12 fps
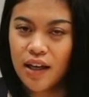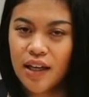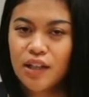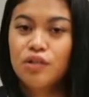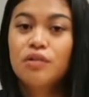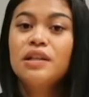
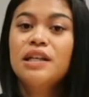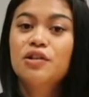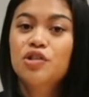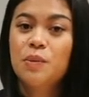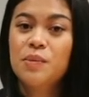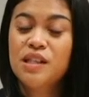in your
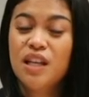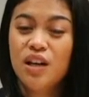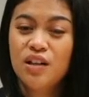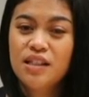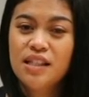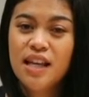leadership
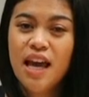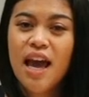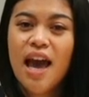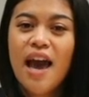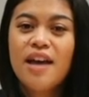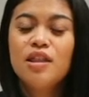skills.
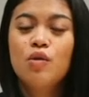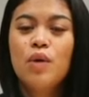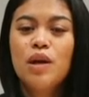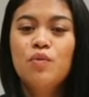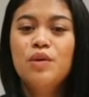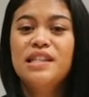And the
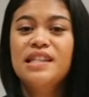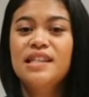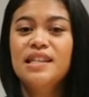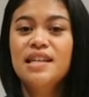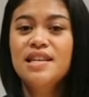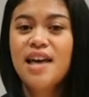way we
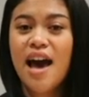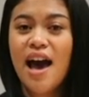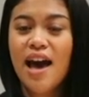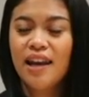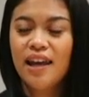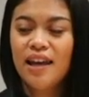see
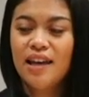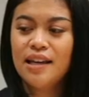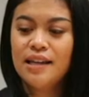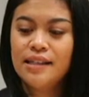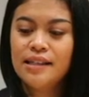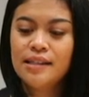that
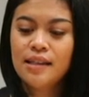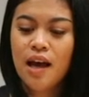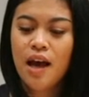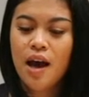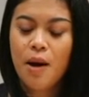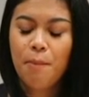is
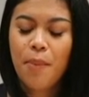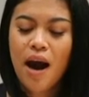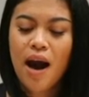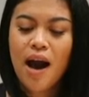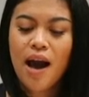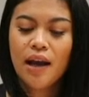
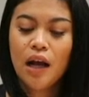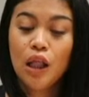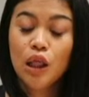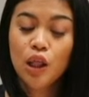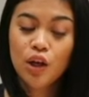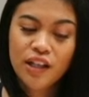by
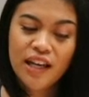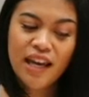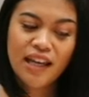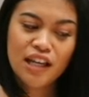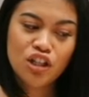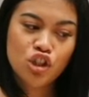
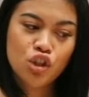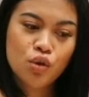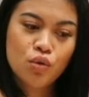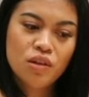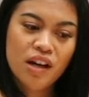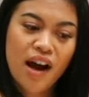looking
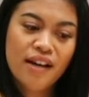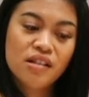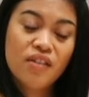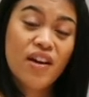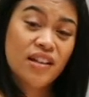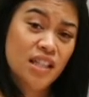into the kinds
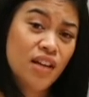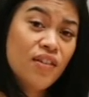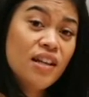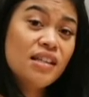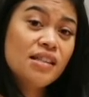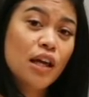of
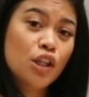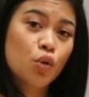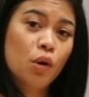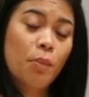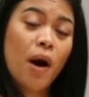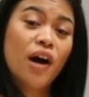activities that you
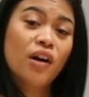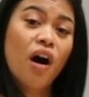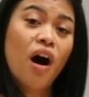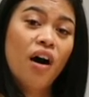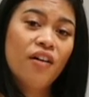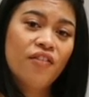were part
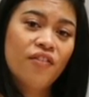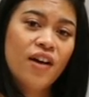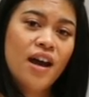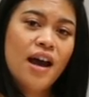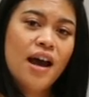of